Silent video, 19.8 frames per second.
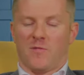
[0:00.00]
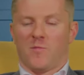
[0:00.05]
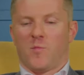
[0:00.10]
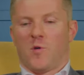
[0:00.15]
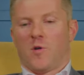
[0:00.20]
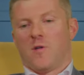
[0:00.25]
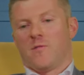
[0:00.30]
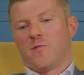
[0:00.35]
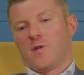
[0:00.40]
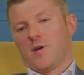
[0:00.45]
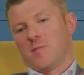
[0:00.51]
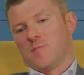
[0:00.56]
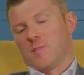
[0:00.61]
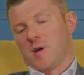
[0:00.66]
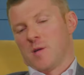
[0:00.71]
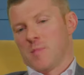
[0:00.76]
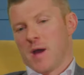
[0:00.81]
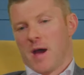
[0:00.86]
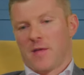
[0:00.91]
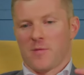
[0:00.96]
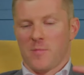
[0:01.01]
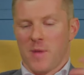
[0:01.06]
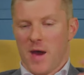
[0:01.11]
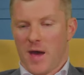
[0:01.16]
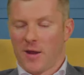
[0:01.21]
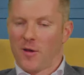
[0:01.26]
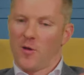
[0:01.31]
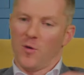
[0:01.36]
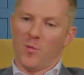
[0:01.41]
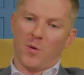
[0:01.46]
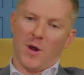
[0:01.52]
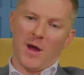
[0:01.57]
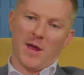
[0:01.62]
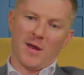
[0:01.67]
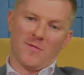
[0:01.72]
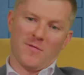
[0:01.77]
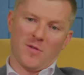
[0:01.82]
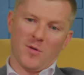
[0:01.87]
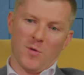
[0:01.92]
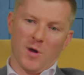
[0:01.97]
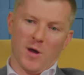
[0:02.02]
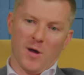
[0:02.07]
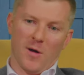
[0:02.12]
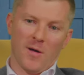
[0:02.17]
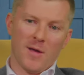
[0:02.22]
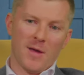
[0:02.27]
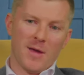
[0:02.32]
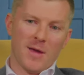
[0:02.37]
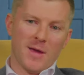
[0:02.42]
of more of a mathematical brain, if you will.